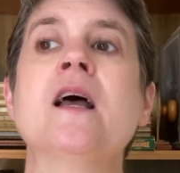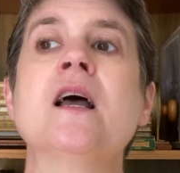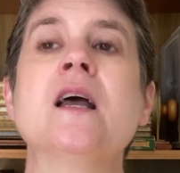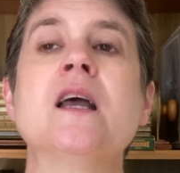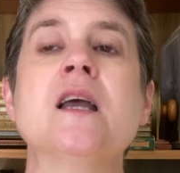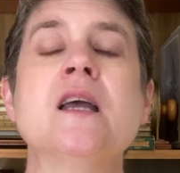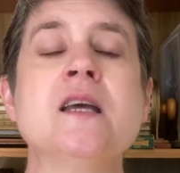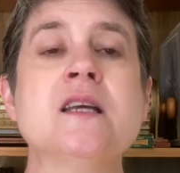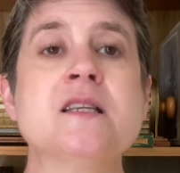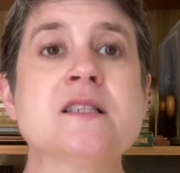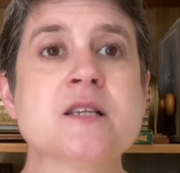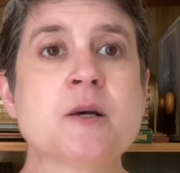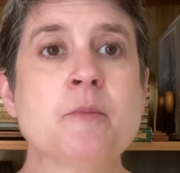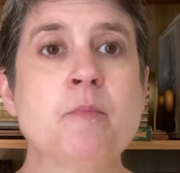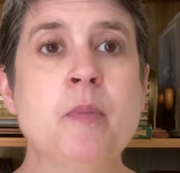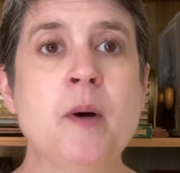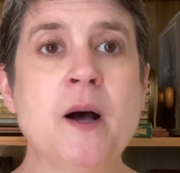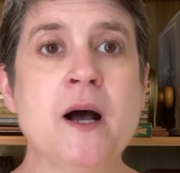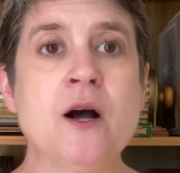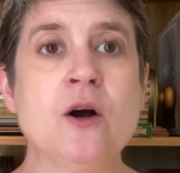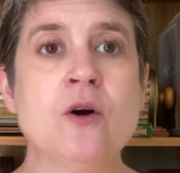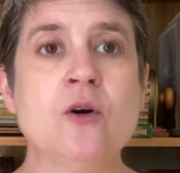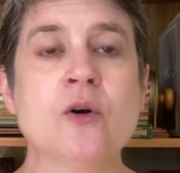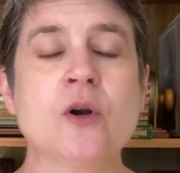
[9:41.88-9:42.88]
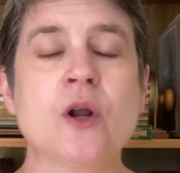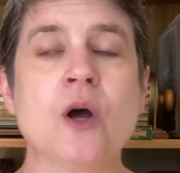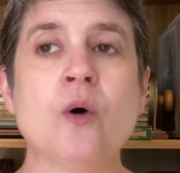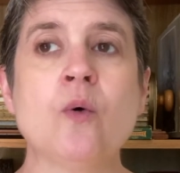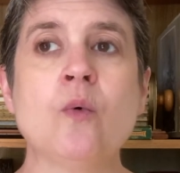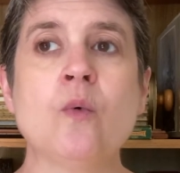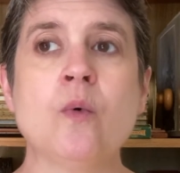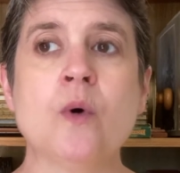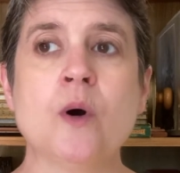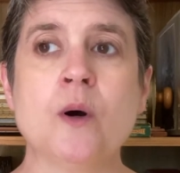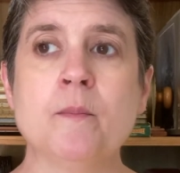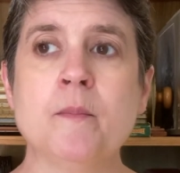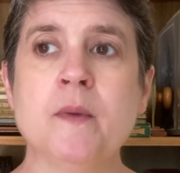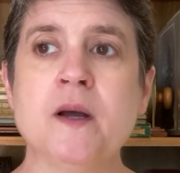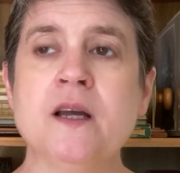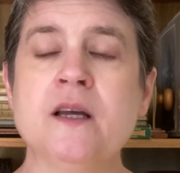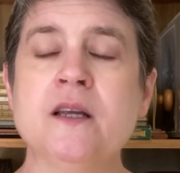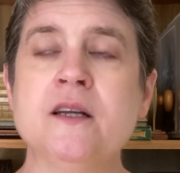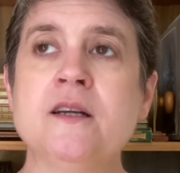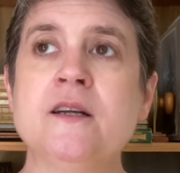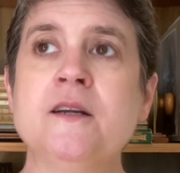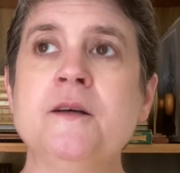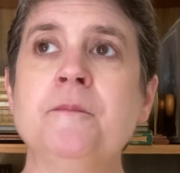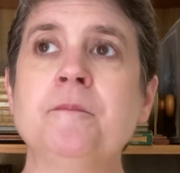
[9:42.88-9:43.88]
It's about a
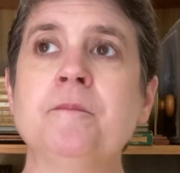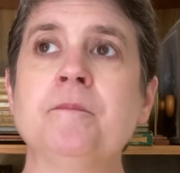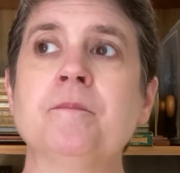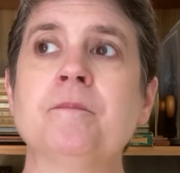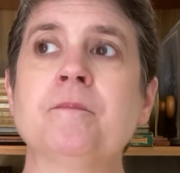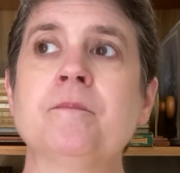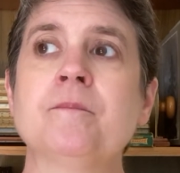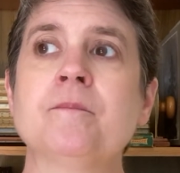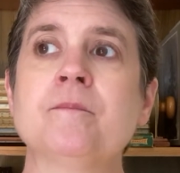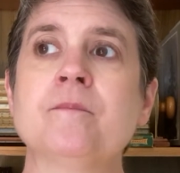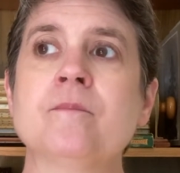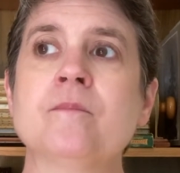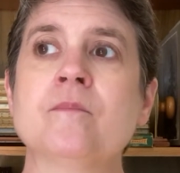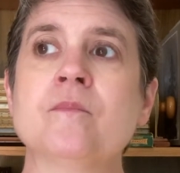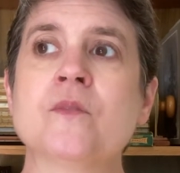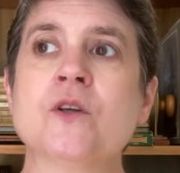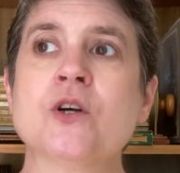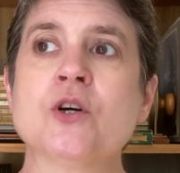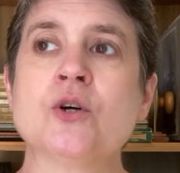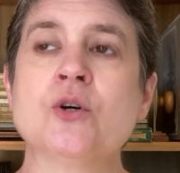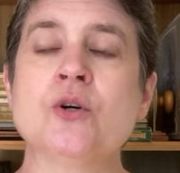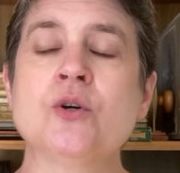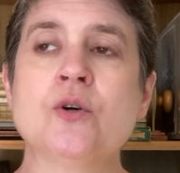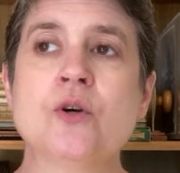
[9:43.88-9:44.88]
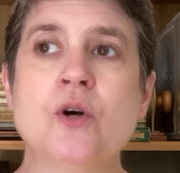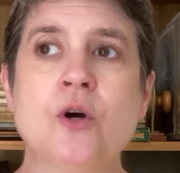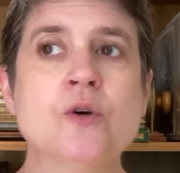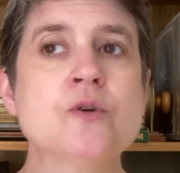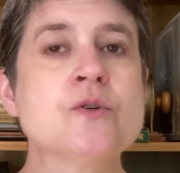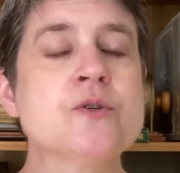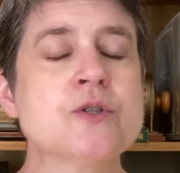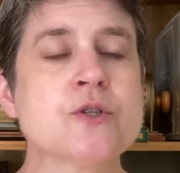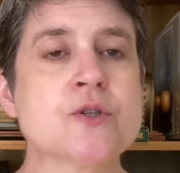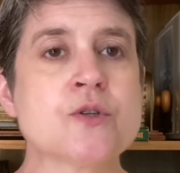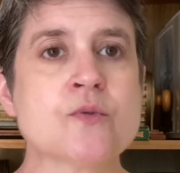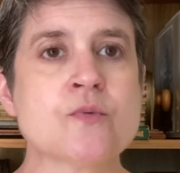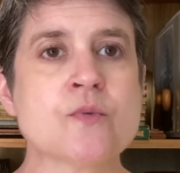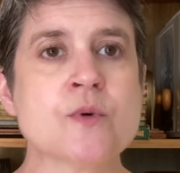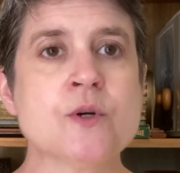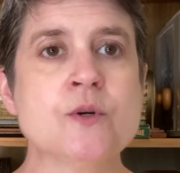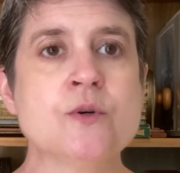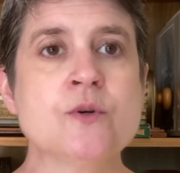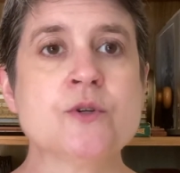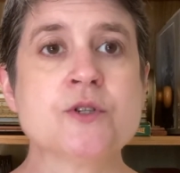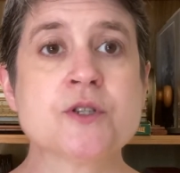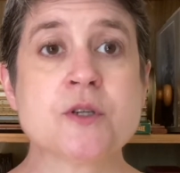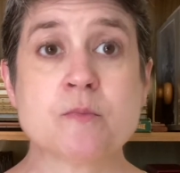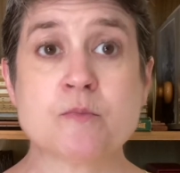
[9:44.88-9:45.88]
woman who goes
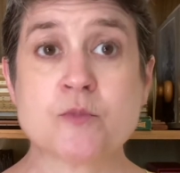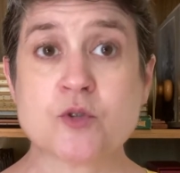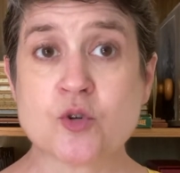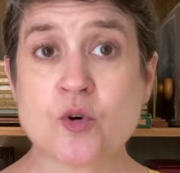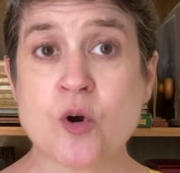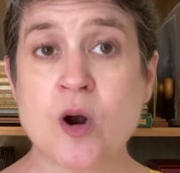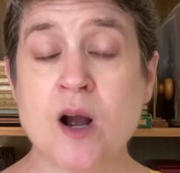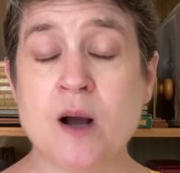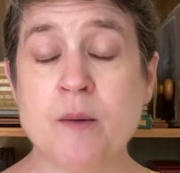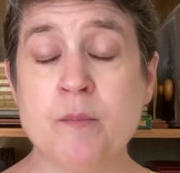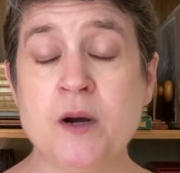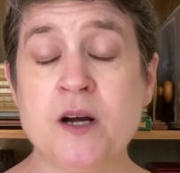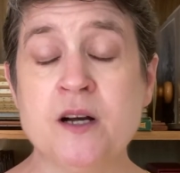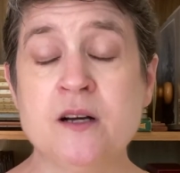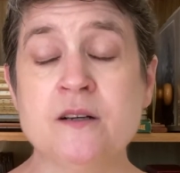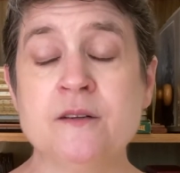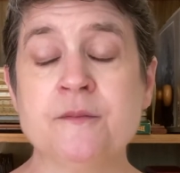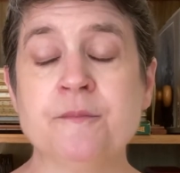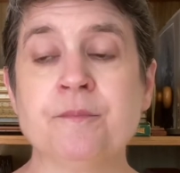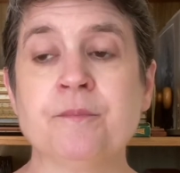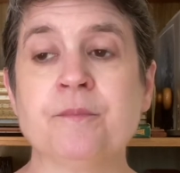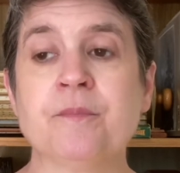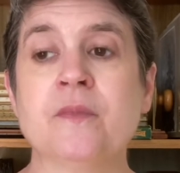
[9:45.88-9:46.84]
through some trauma.